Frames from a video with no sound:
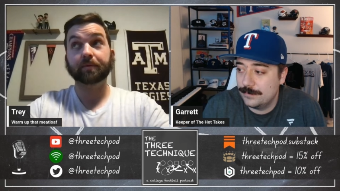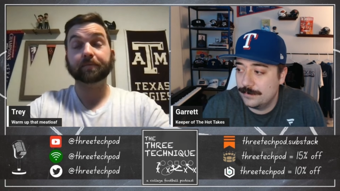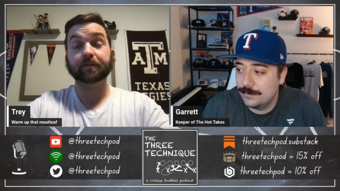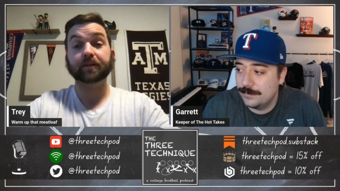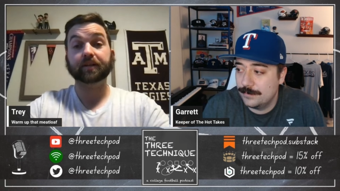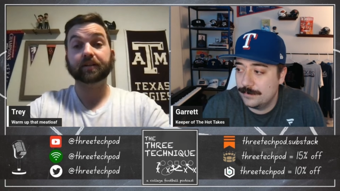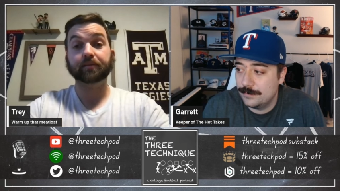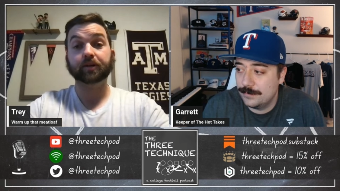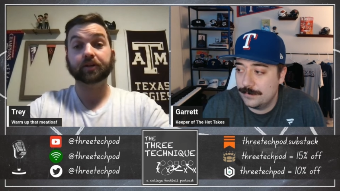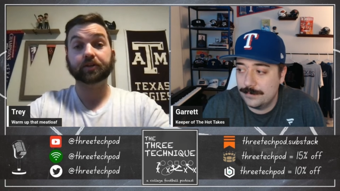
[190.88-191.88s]
Speaker 1: up and get
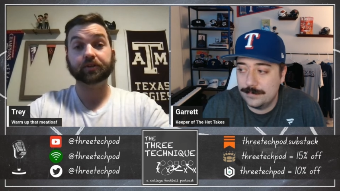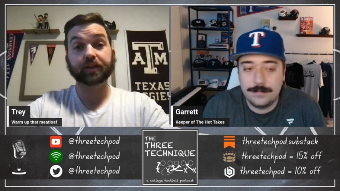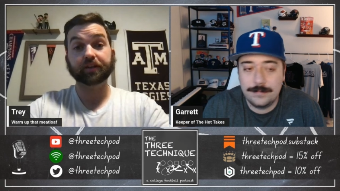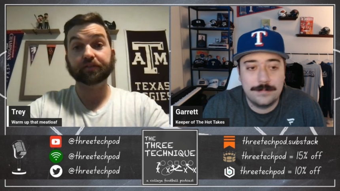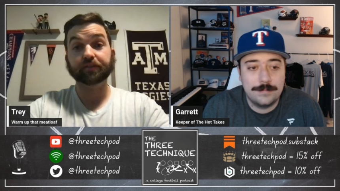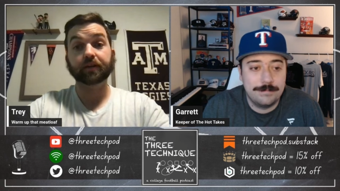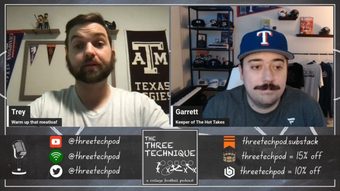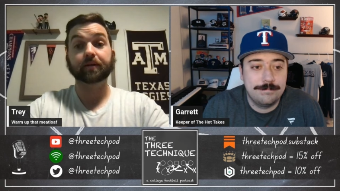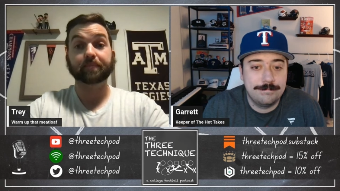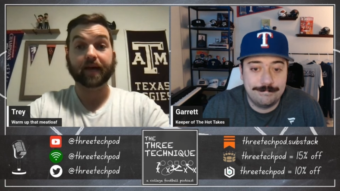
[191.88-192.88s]
them on a good day for
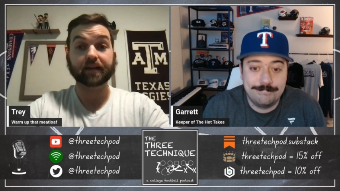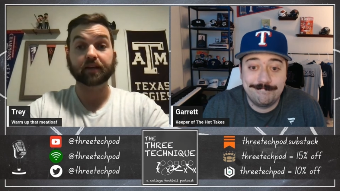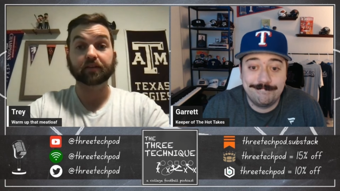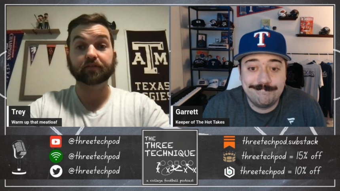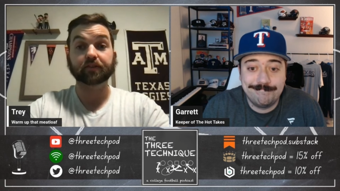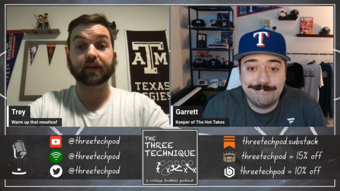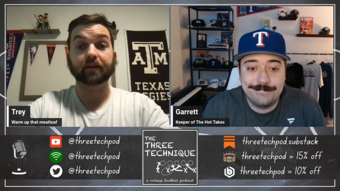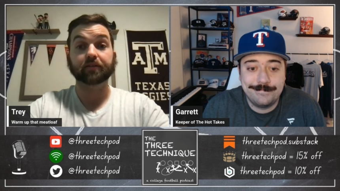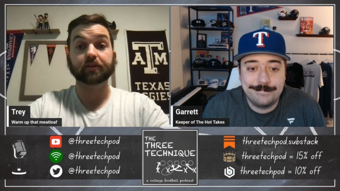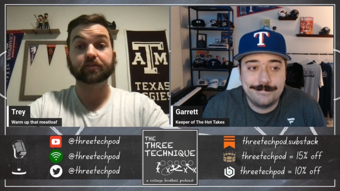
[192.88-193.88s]
them and a bad day for the
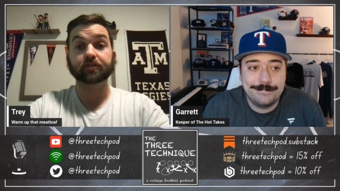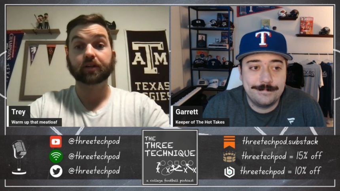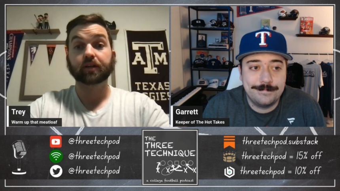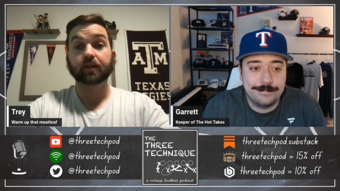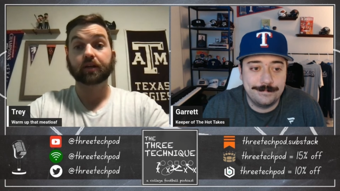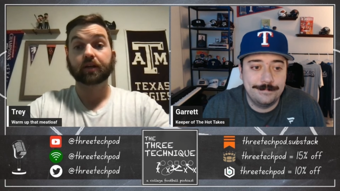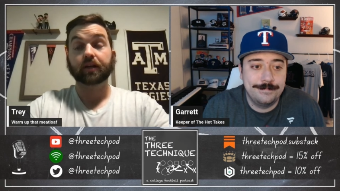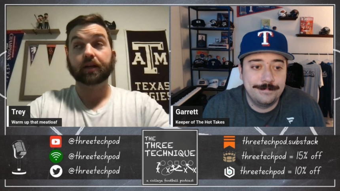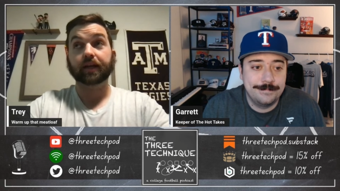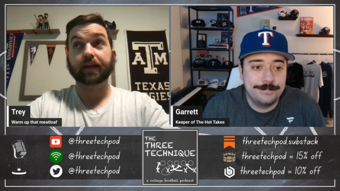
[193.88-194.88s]
Irish. Mm-hmm.
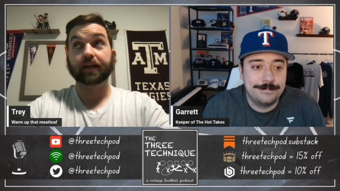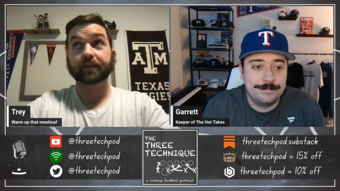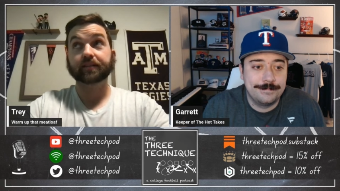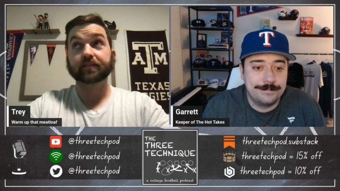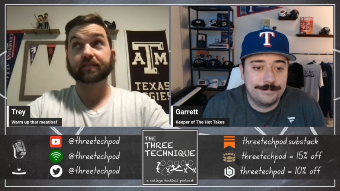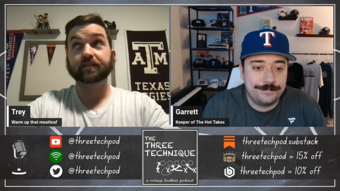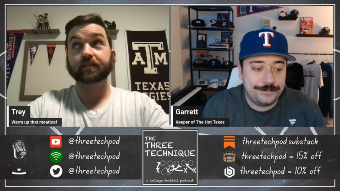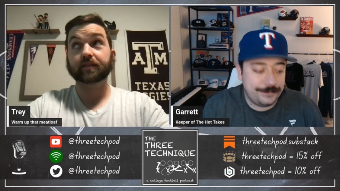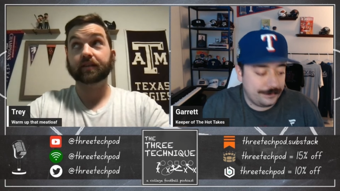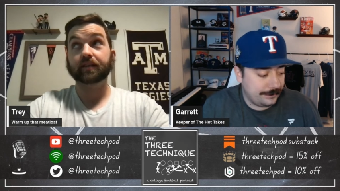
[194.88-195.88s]
And
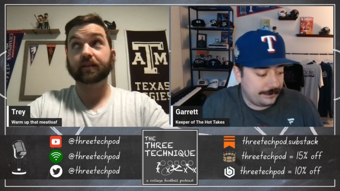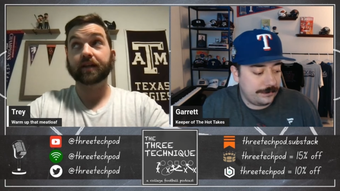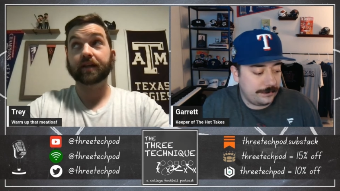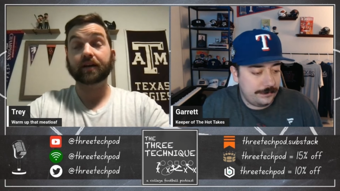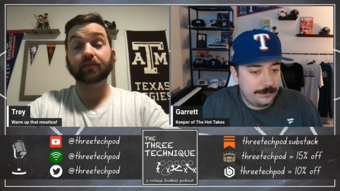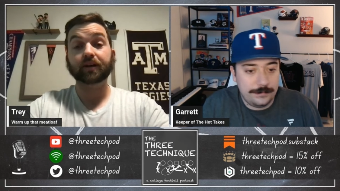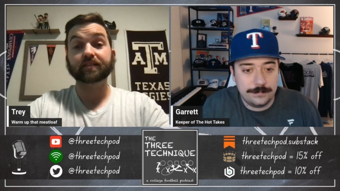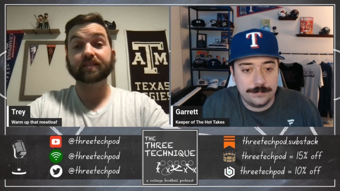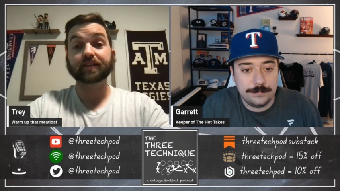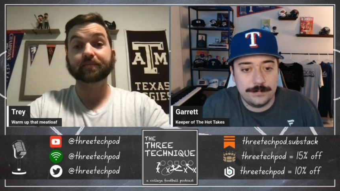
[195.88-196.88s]
not a lot
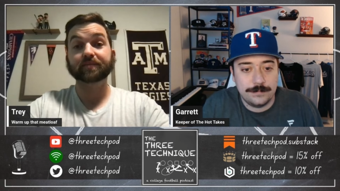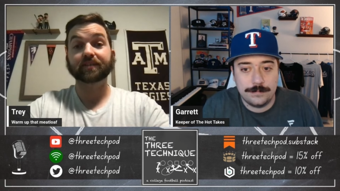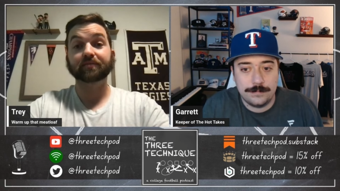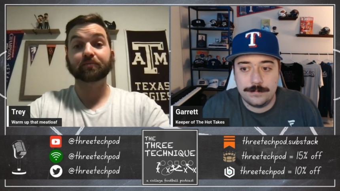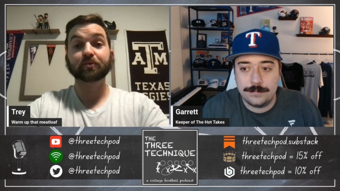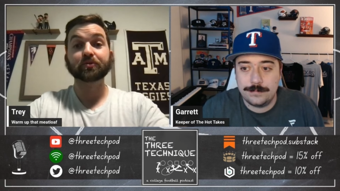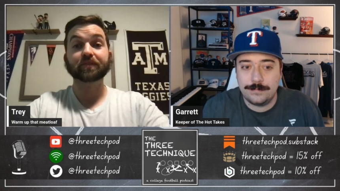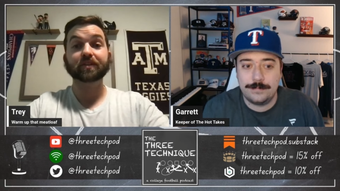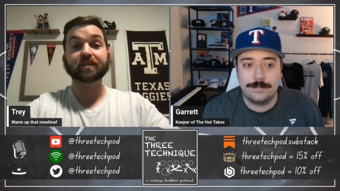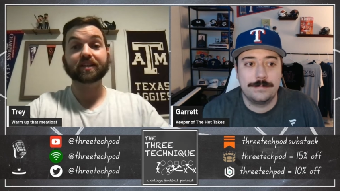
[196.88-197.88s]
of teams that
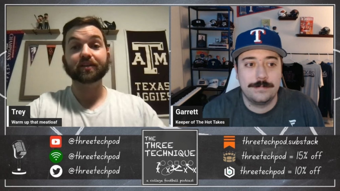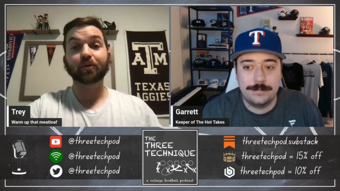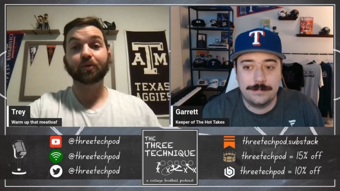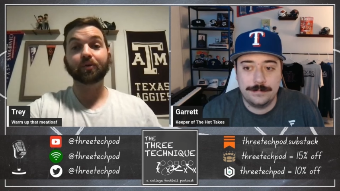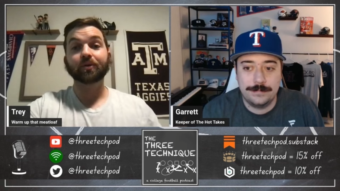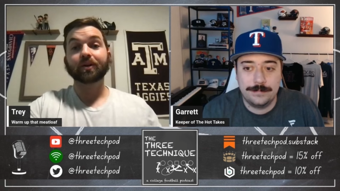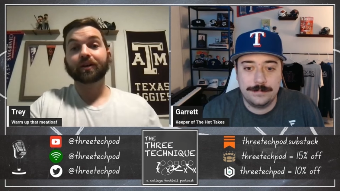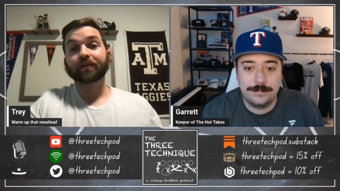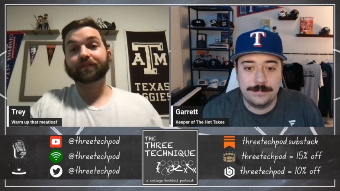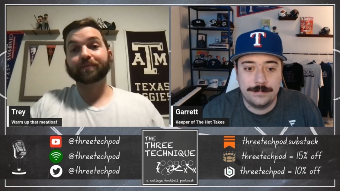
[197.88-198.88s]
move the needle
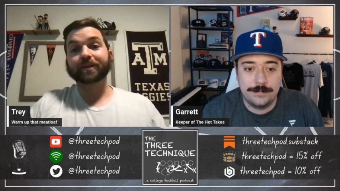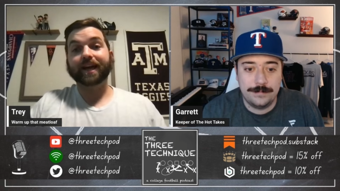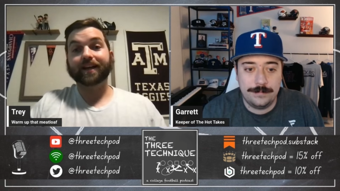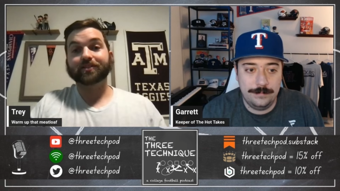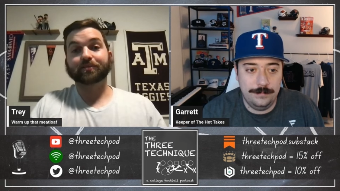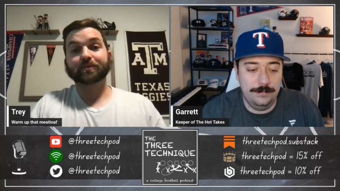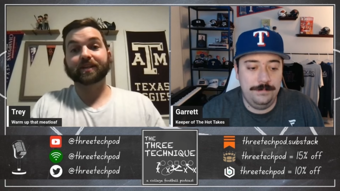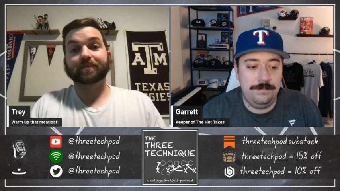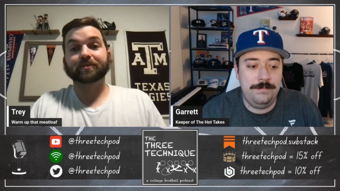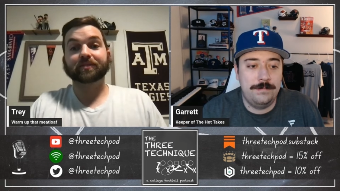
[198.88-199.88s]
from a national
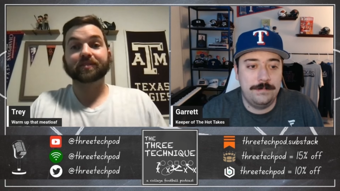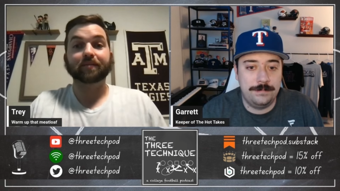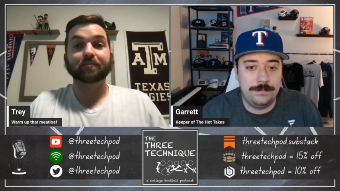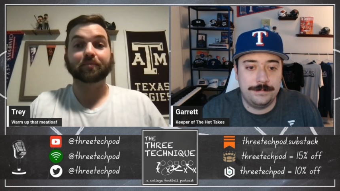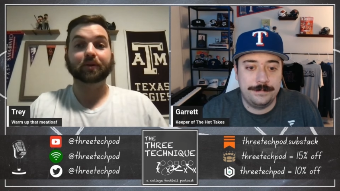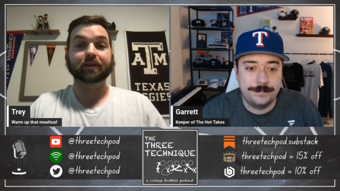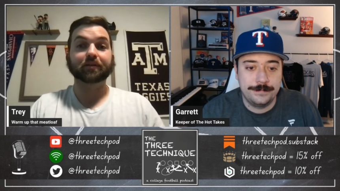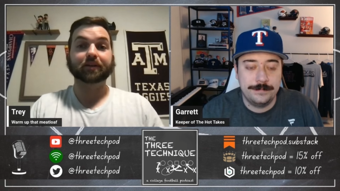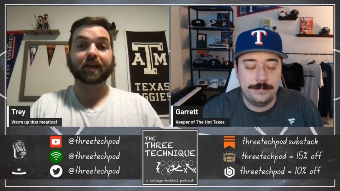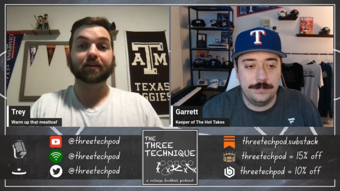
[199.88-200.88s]
perception standpoint.
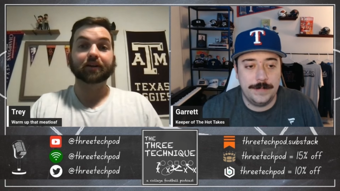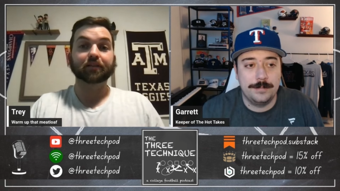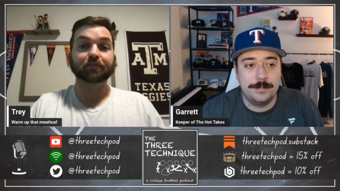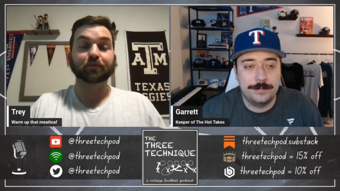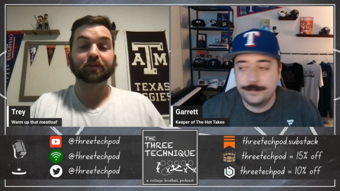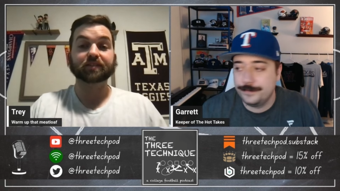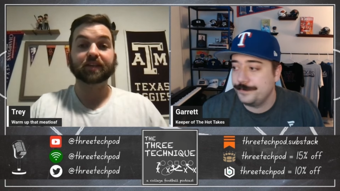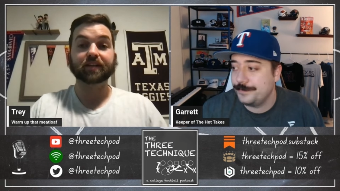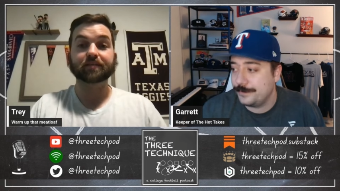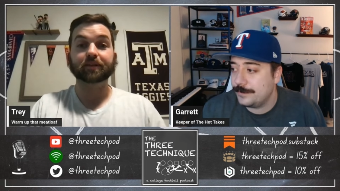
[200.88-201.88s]
They were counting yeah. on Florida
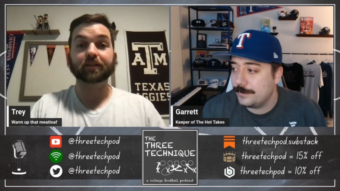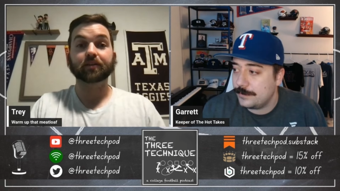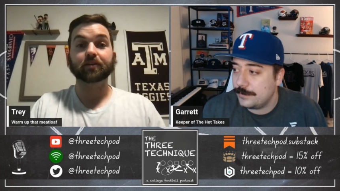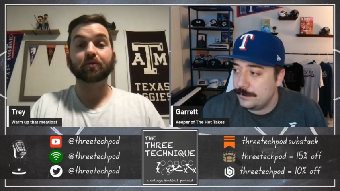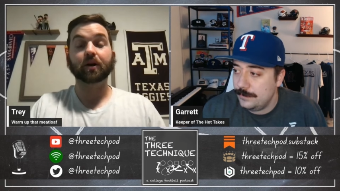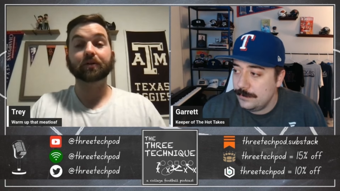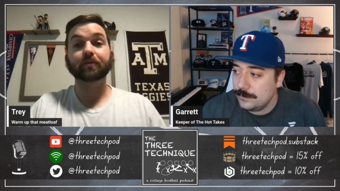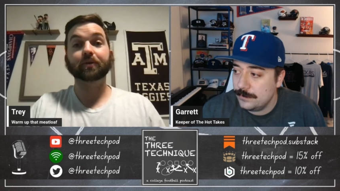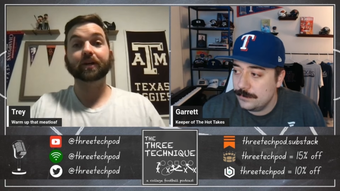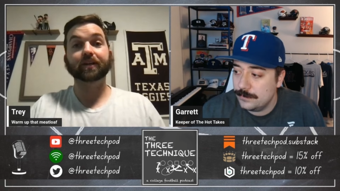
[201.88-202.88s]
State to be a good
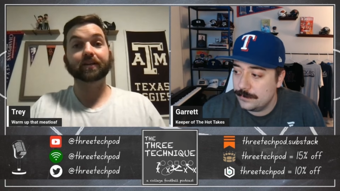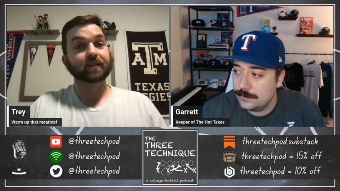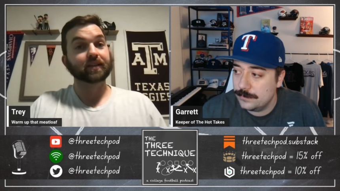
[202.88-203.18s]
quality win.